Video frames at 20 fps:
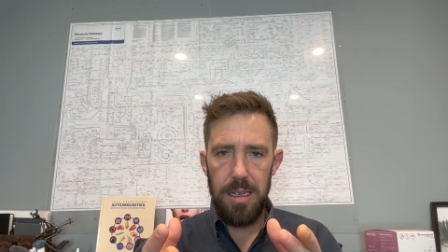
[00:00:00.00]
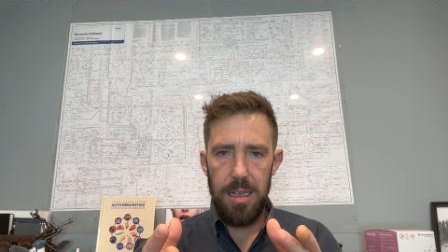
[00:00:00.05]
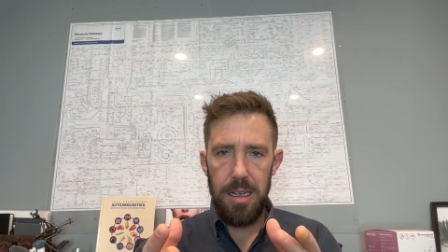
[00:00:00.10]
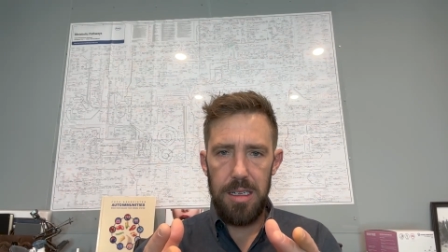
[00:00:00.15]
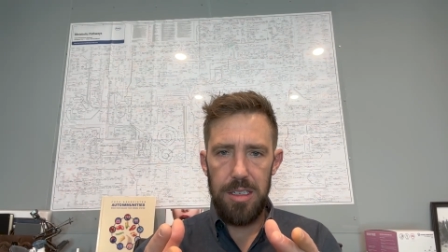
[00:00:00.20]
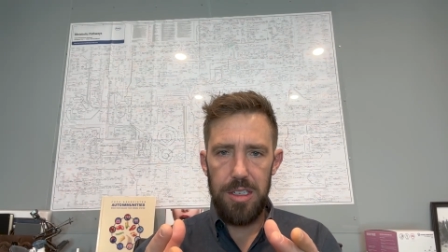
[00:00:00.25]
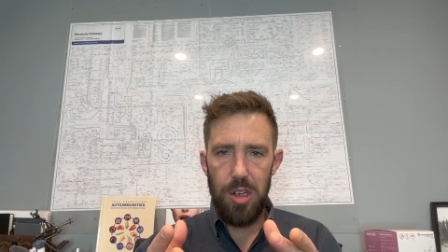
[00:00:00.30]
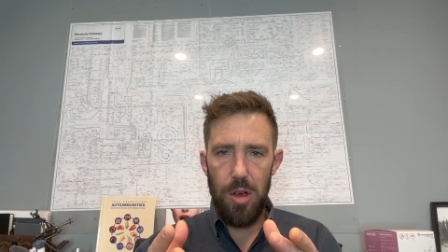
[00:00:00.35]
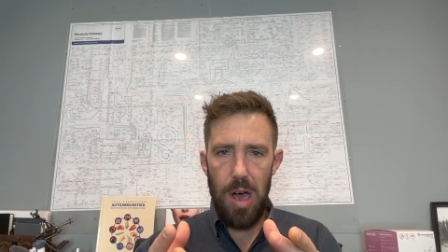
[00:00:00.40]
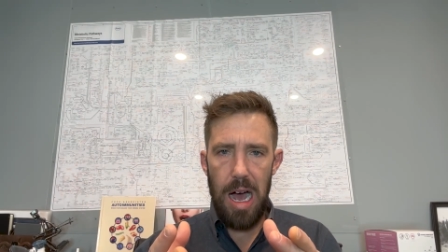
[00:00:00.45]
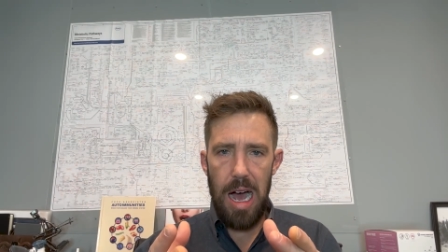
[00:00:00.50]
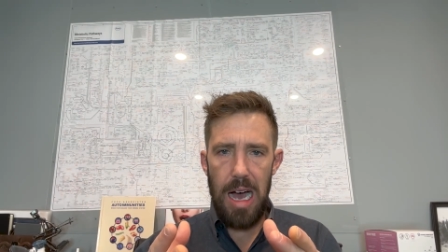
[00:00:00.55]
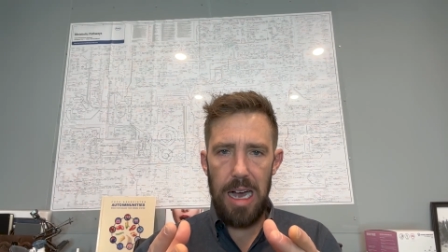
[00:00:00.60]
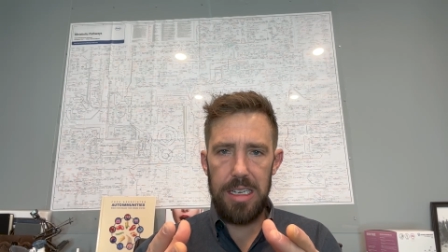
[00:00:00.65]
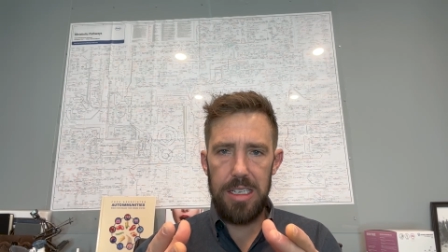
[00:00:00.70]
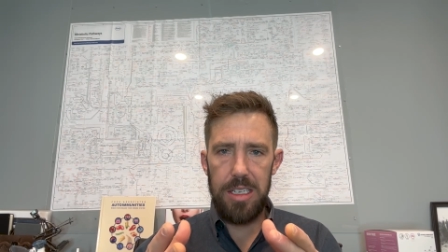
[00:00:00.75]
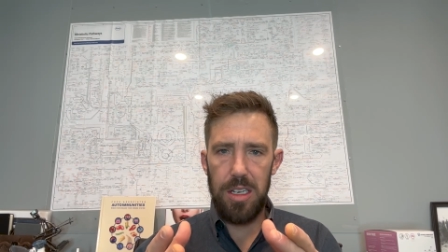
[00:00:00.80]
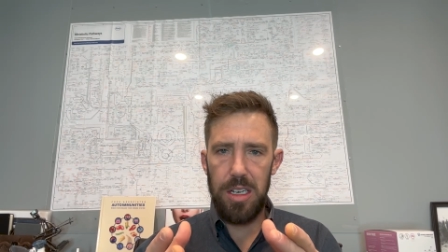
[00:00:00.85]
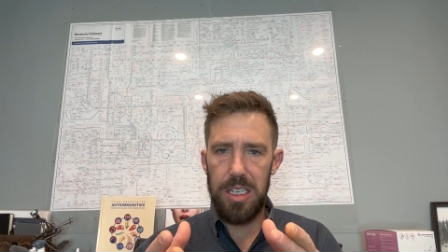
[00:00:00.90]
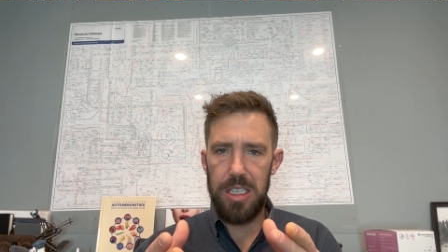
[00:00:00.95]
So
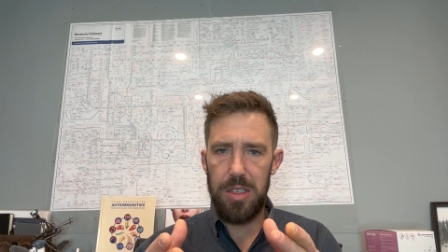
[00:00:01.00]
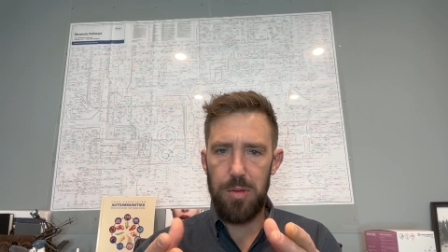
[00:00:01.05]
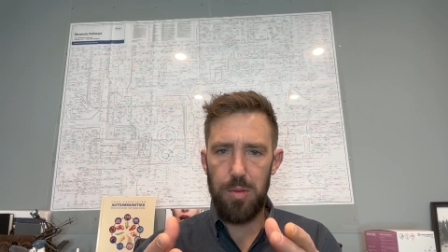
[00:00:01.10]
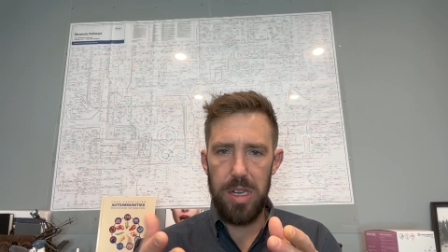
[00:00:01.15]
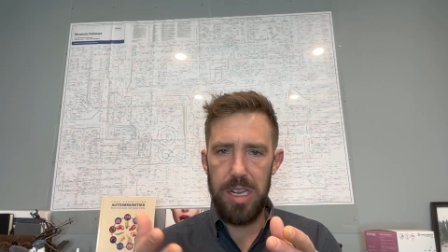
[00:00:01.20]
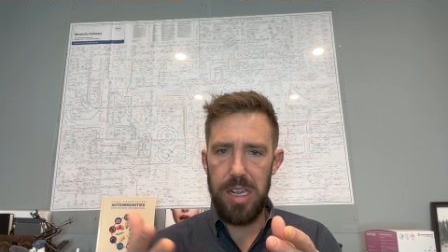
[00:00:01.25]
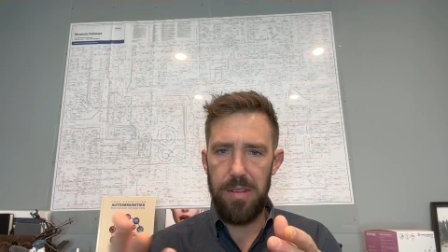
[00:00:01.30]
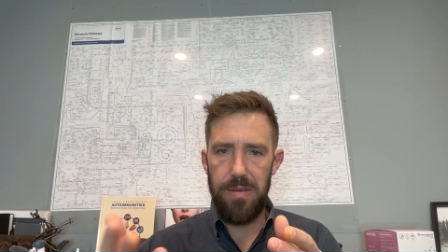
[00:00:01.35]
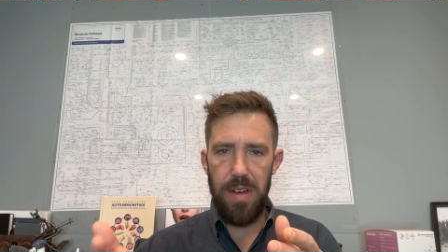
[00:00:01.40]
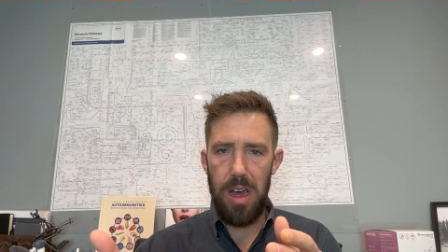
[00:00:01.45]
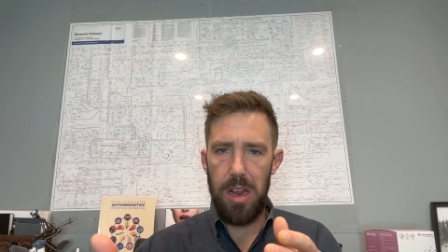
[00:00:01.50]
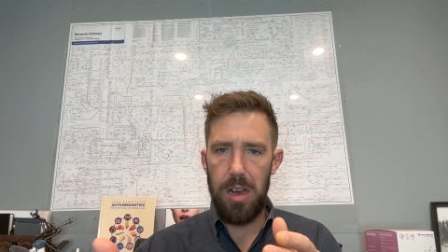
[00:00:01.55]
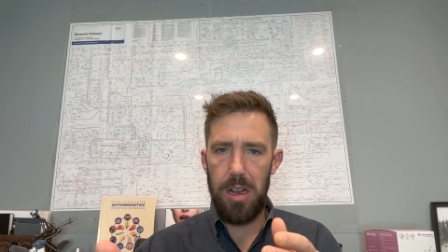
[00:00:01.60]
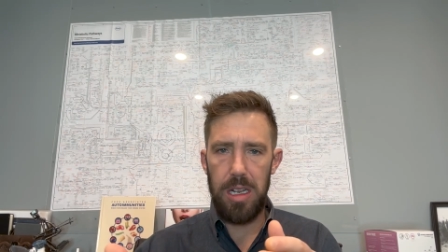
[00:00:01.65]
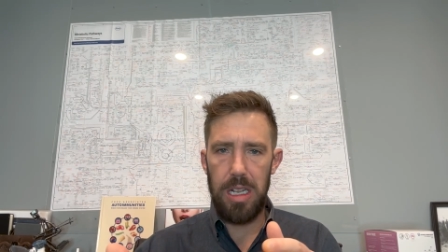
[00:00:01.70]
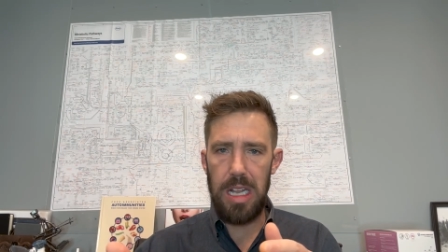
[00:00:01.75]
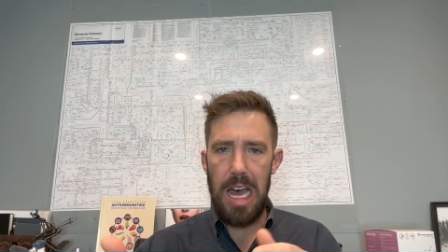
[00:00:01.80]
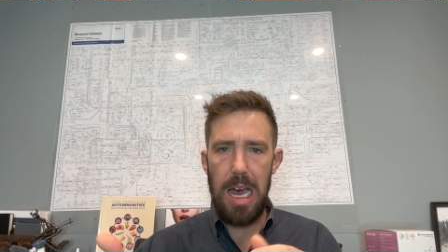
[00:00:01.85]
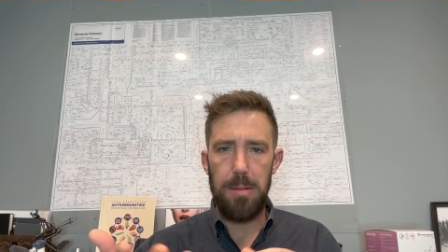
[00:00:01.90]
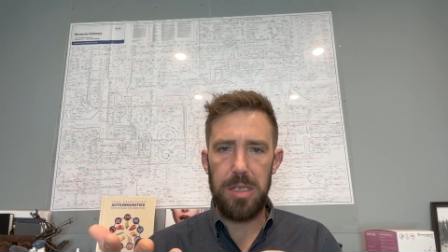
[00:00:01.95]
oxalates we can find on
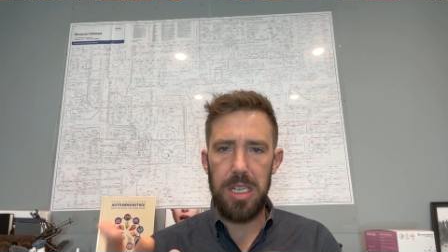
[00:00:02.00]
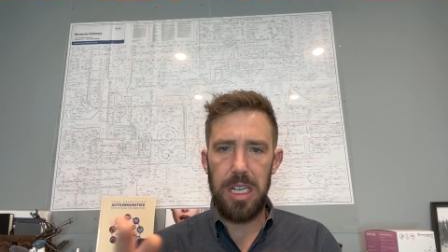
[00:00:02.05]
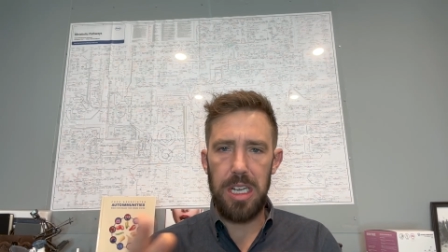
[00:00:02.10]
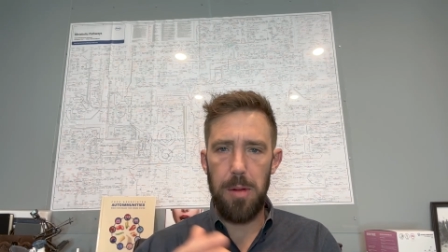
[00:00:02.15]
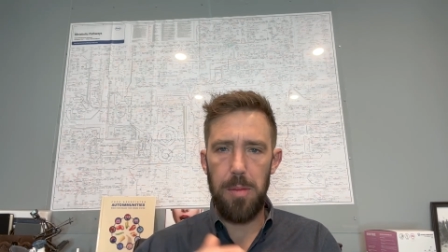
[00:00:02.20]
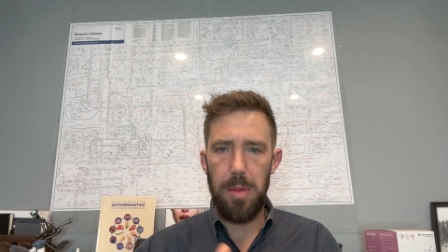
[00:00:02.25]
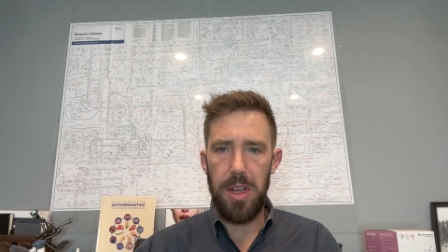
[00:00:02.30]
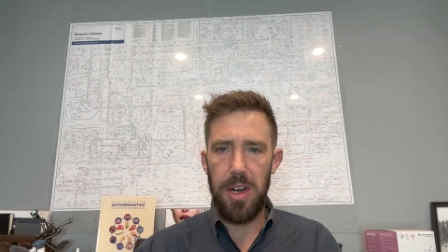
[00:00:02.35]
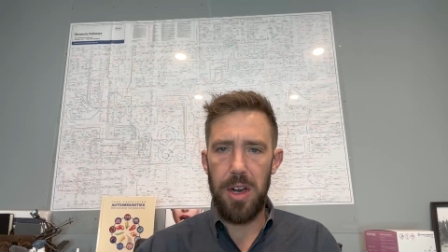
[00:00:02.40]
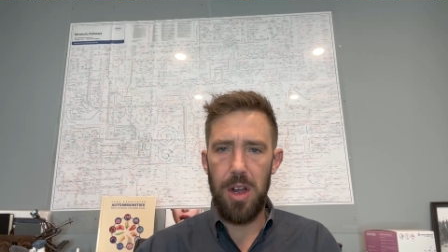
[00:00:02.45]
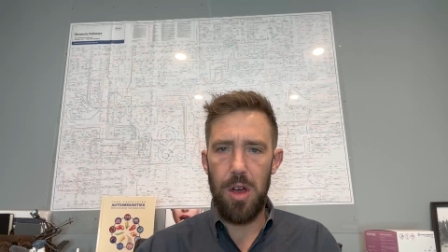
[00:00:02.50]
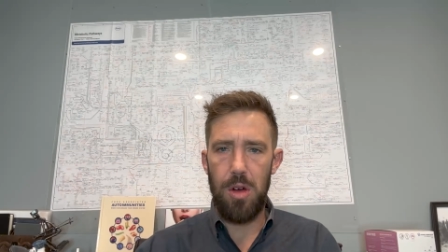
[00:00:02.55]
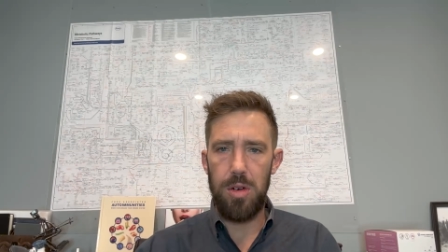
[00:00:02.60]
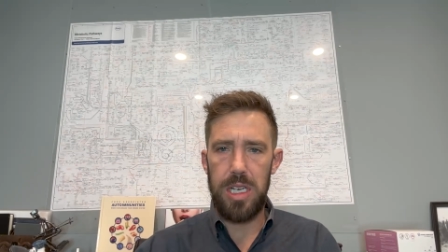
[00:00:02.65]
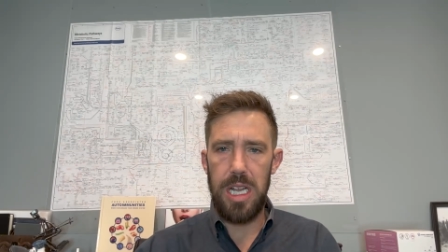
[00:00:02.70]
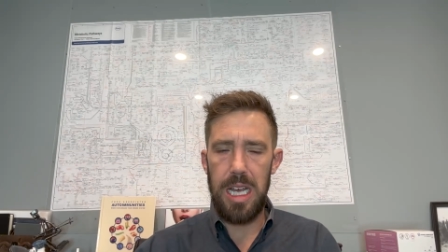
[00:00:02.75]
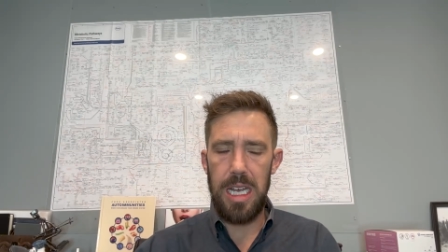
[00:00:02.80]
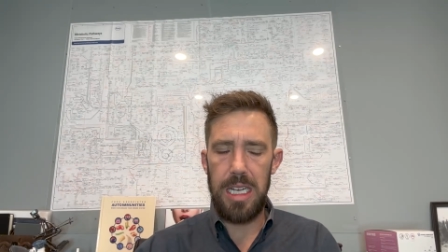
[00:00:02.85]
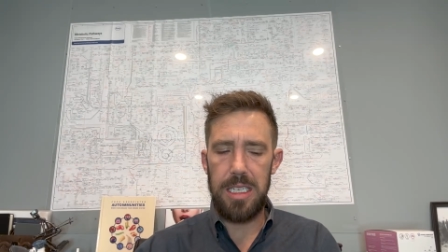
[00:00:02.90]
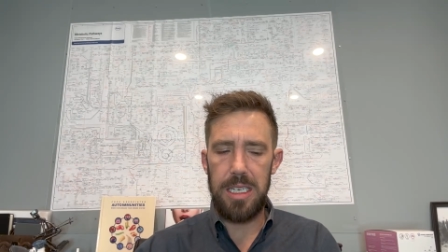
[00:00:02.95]
labs that can be on an O
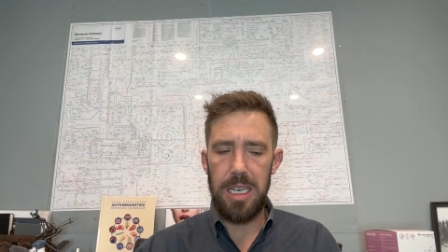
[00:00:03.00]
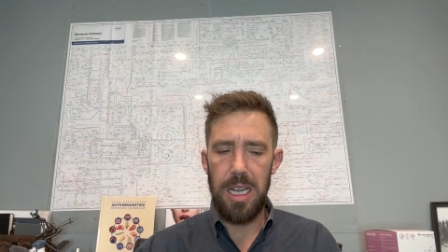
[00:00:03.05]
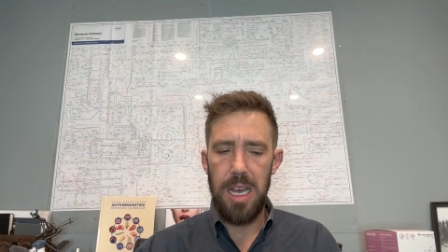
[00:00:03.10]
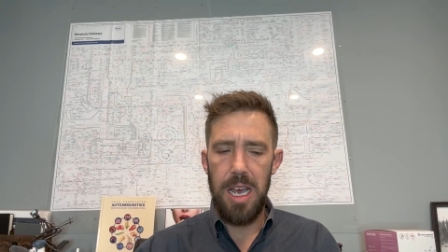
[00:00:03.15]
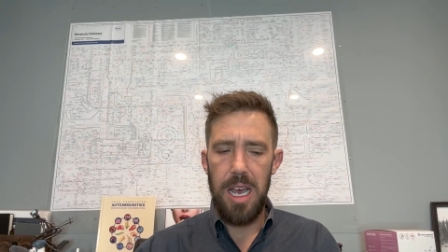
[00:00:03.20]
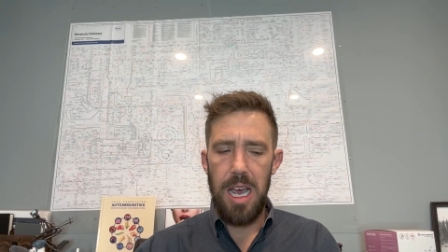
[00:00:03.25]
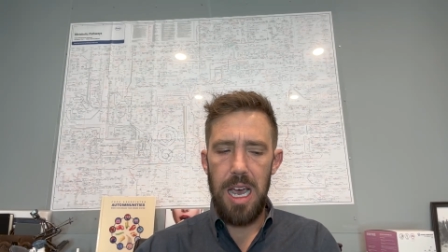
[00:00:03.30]
test,